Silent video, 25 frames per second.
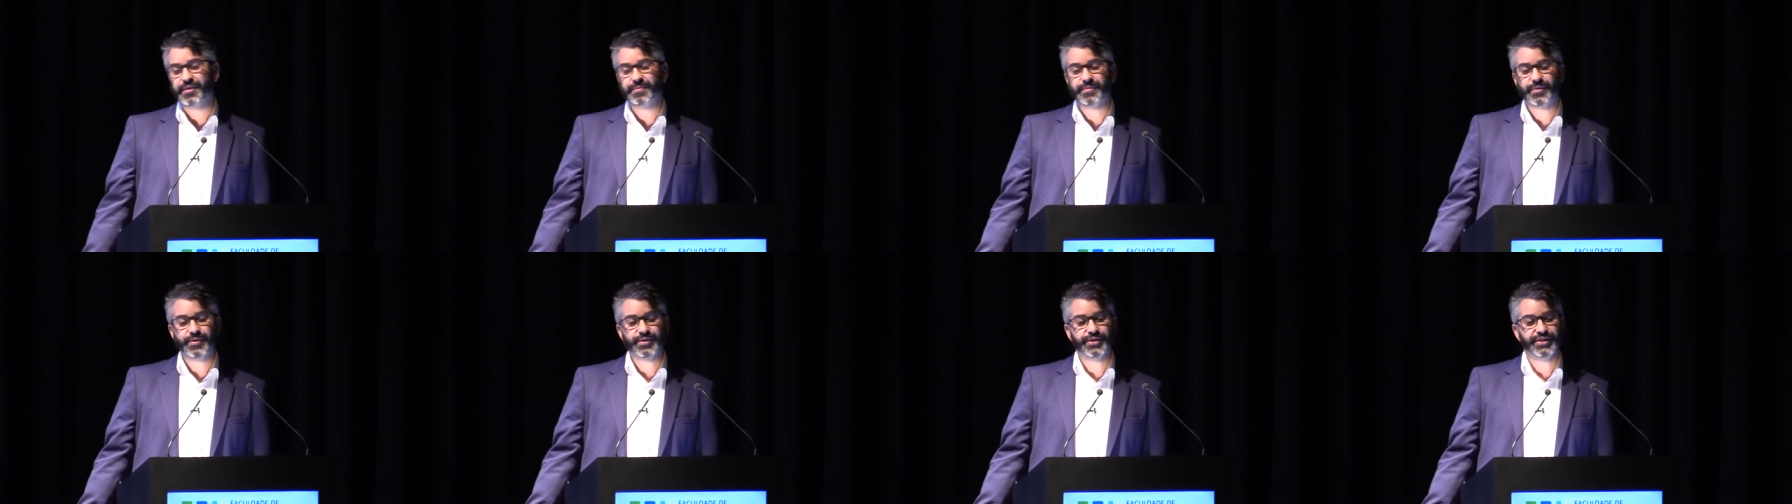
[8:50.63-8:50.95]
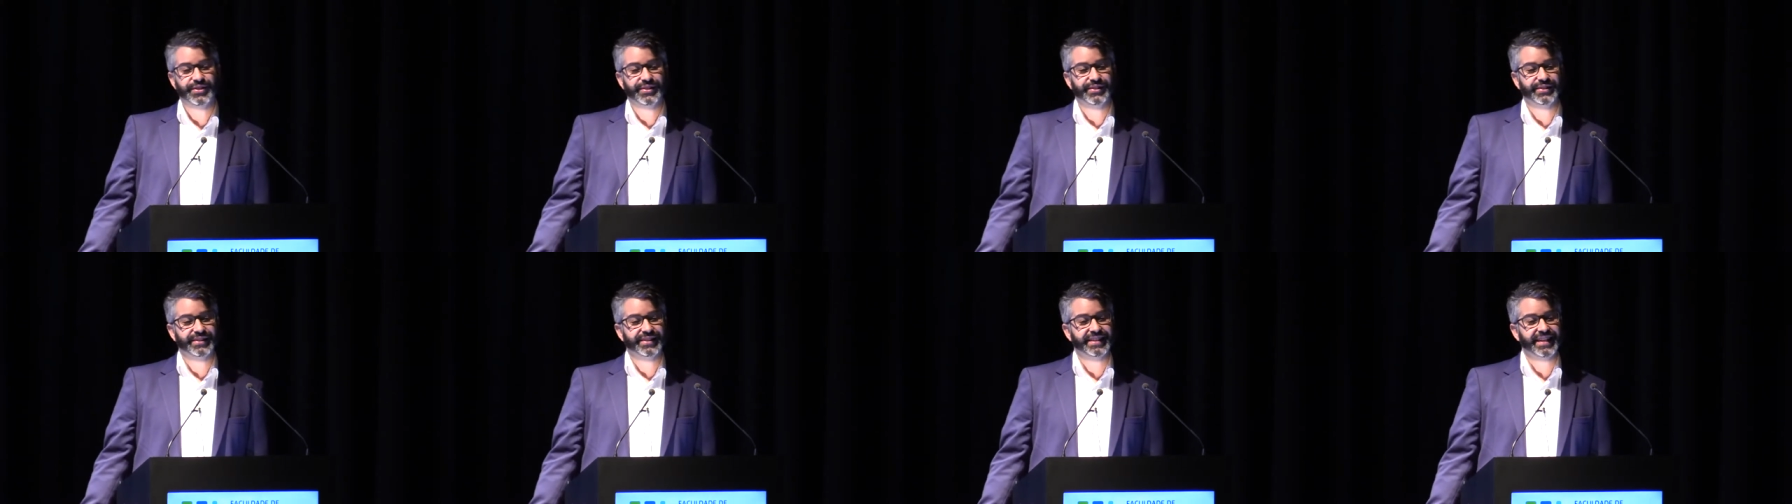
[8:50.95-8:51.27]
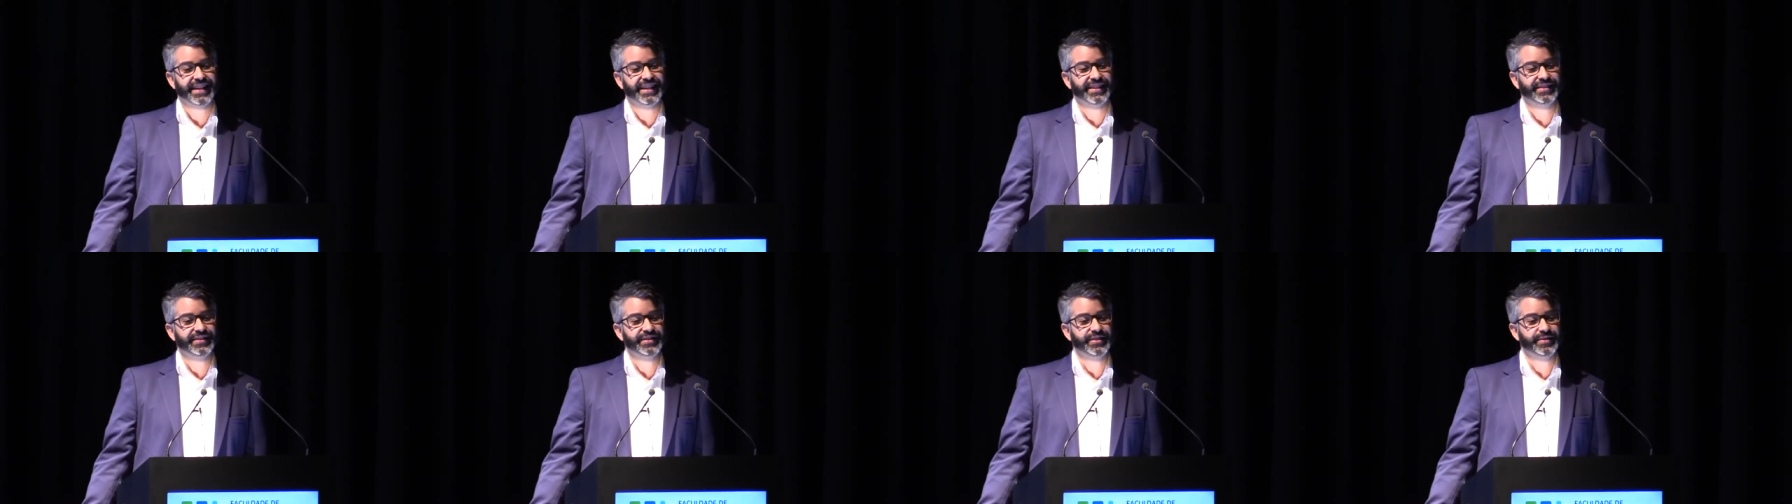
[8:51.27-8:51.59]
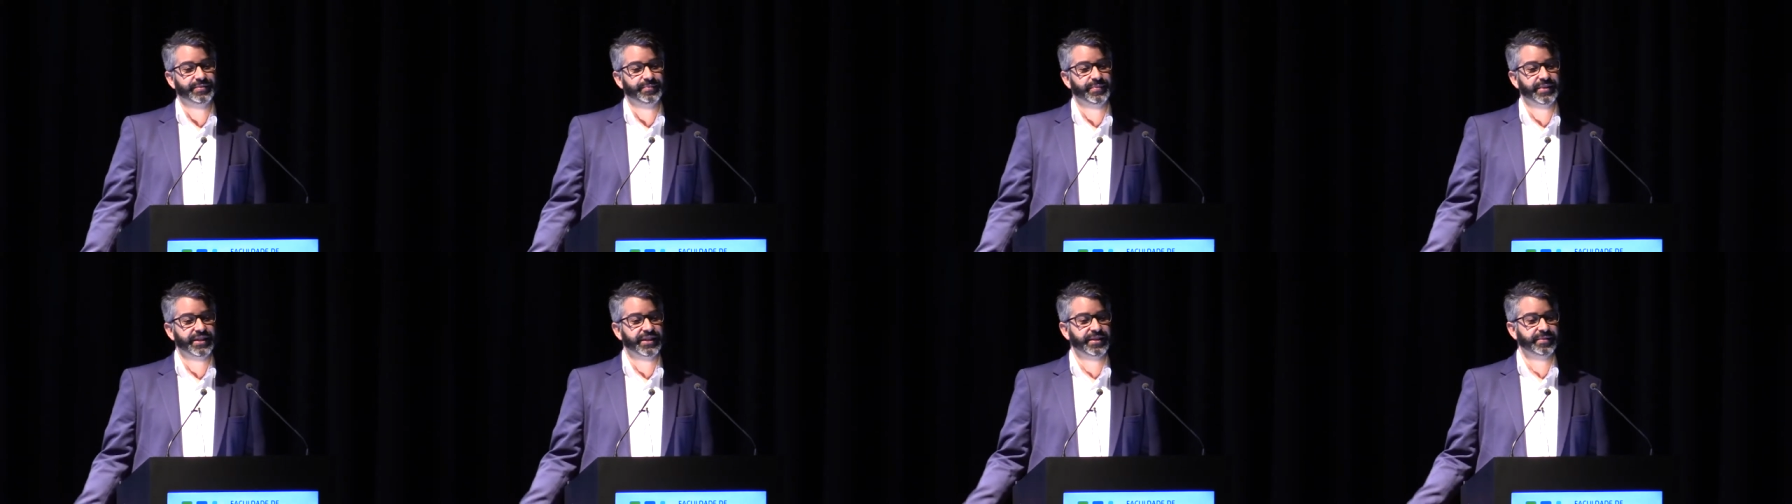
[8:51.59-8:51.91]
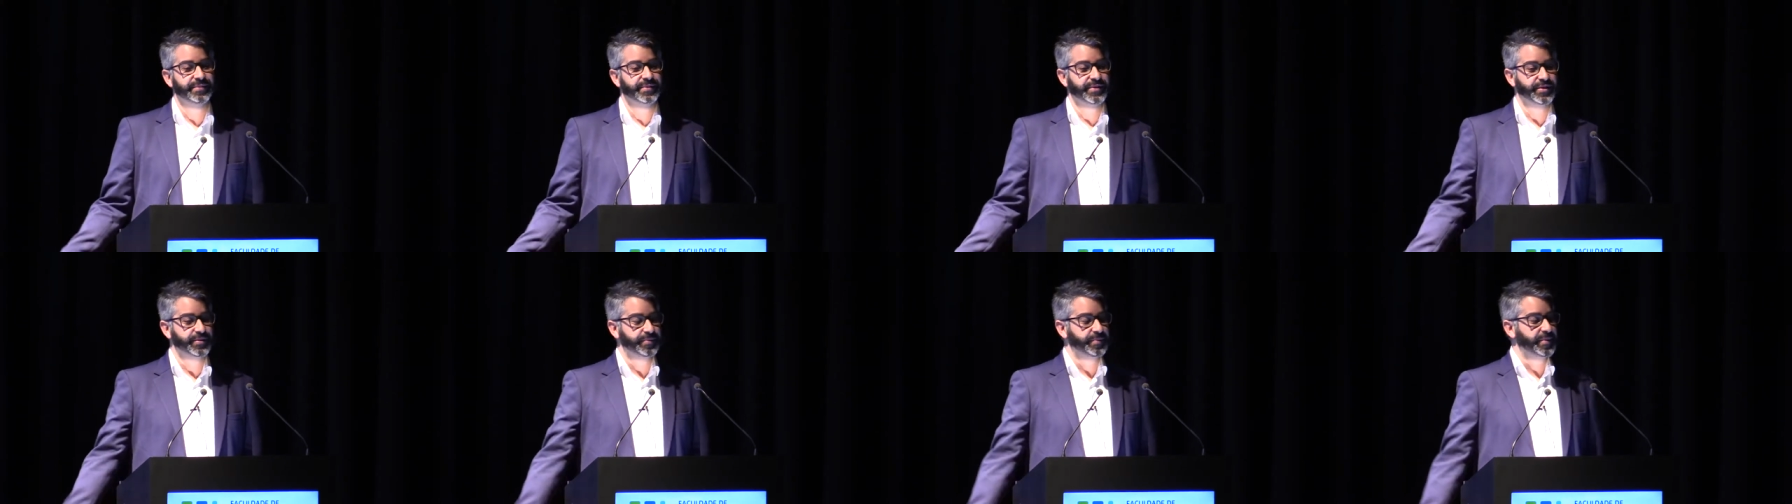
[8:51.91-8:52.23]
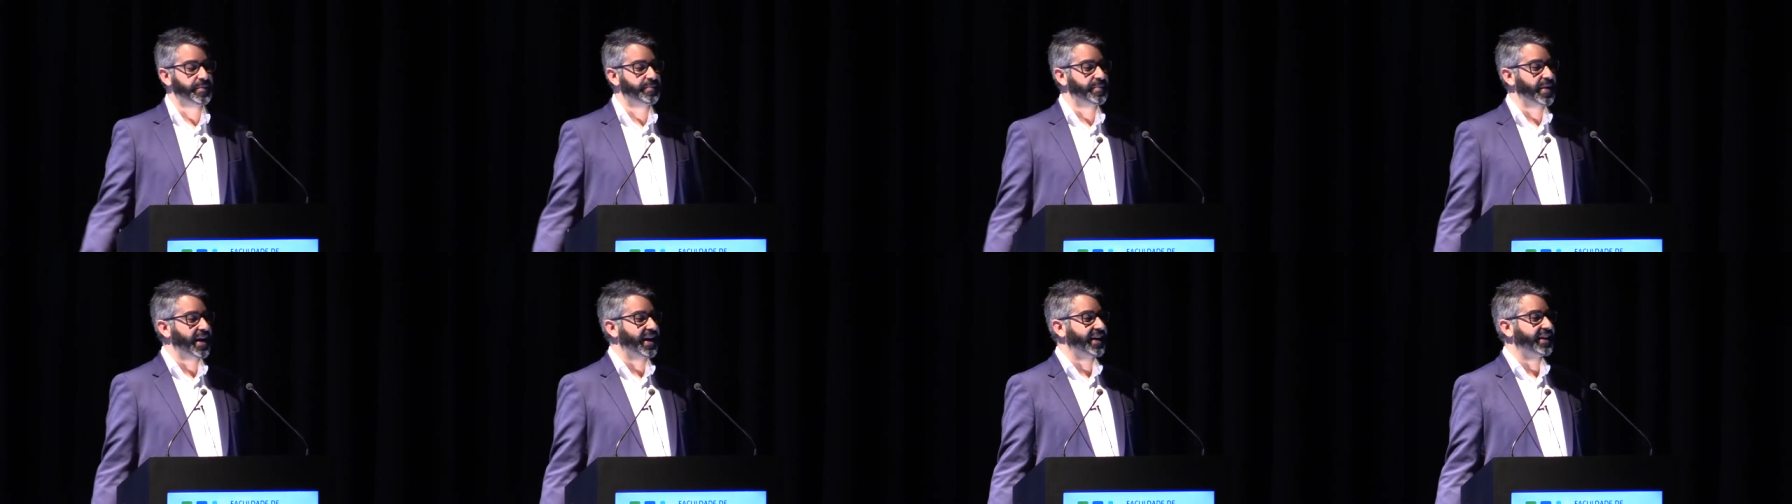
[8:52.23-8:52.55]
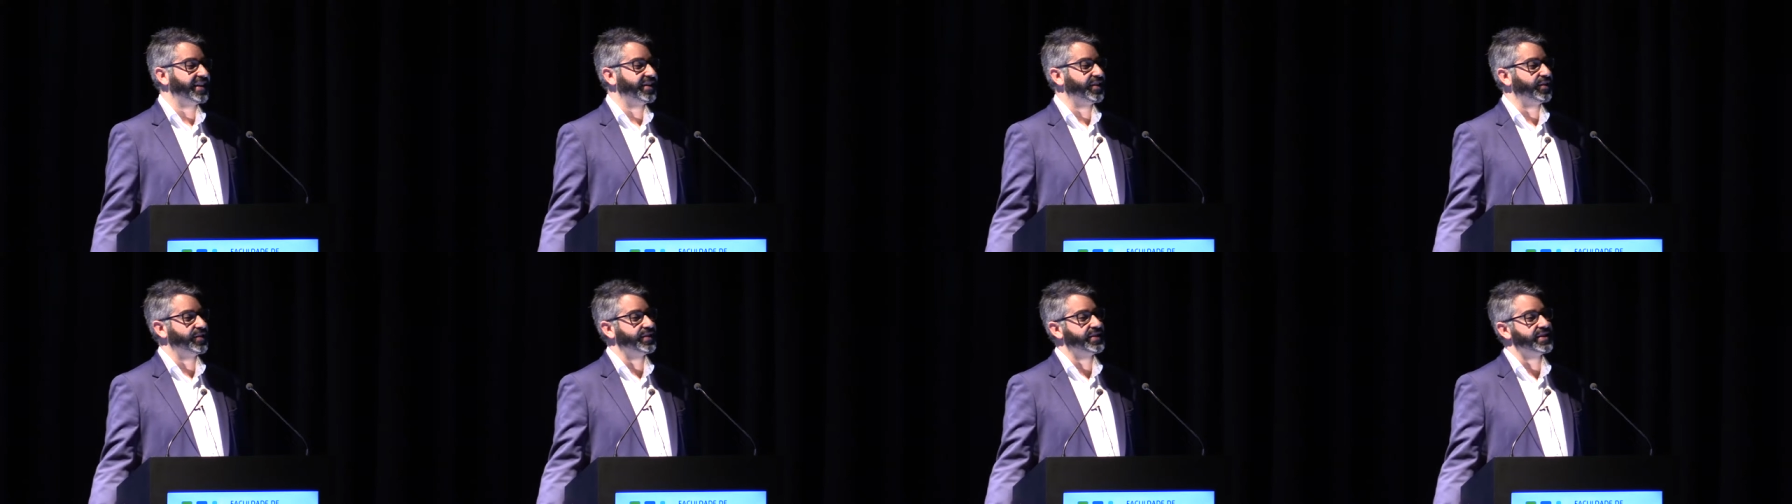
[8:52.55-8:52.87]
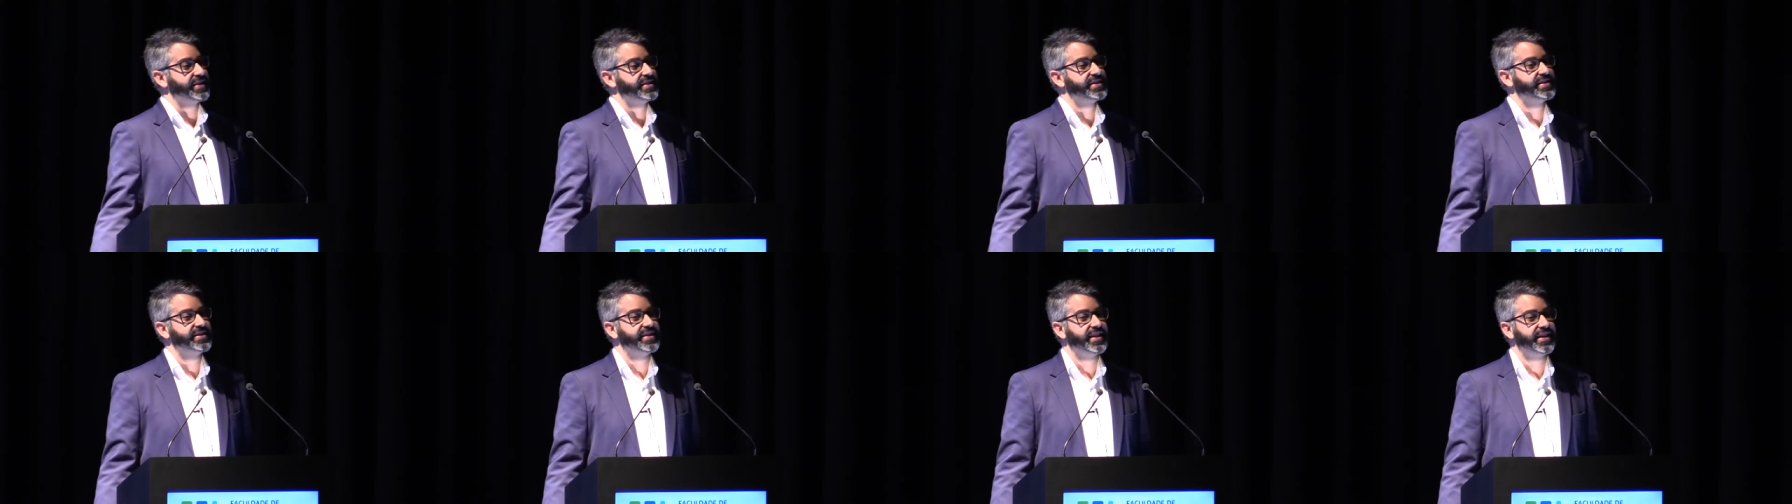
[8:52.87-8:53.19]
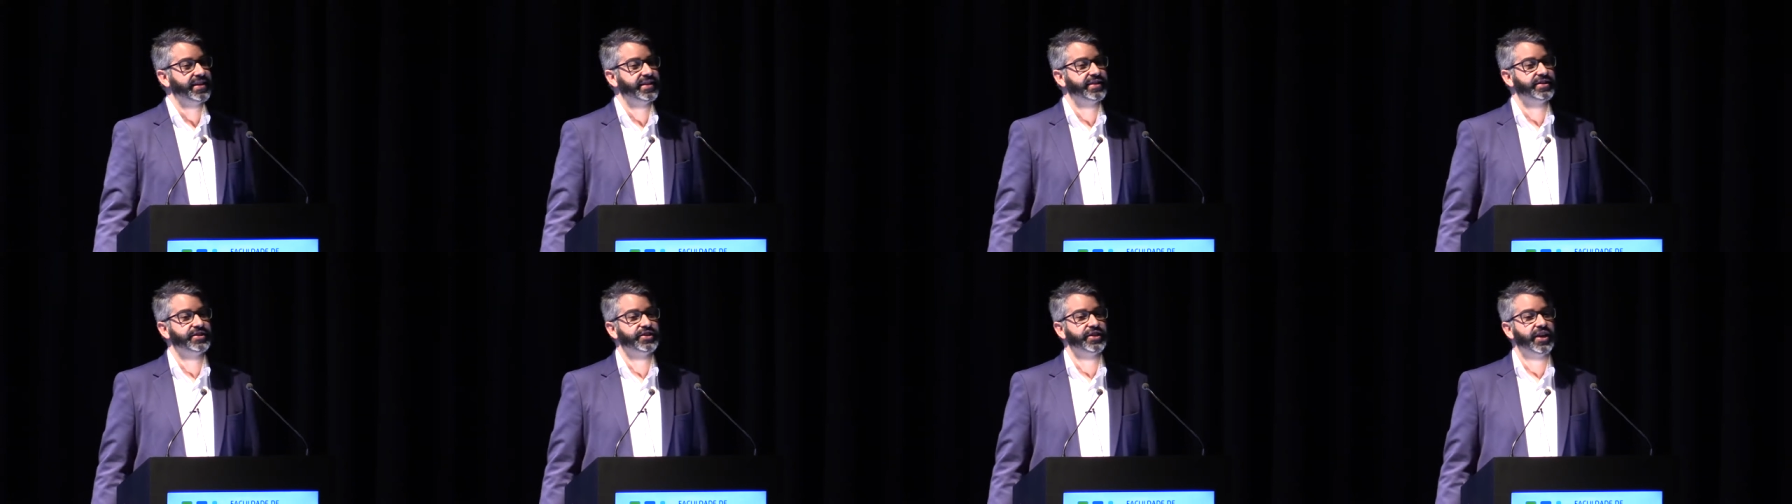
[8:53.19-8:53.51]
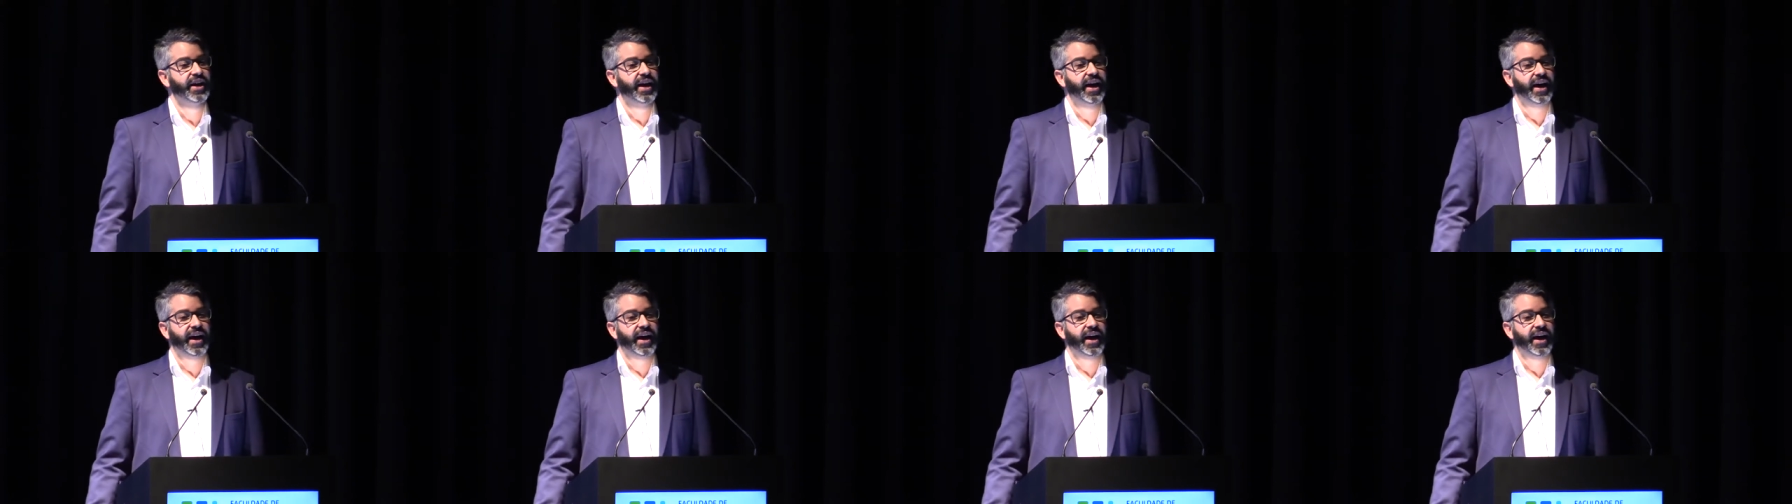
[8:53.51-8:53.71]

emotional day to me to be back on this stage,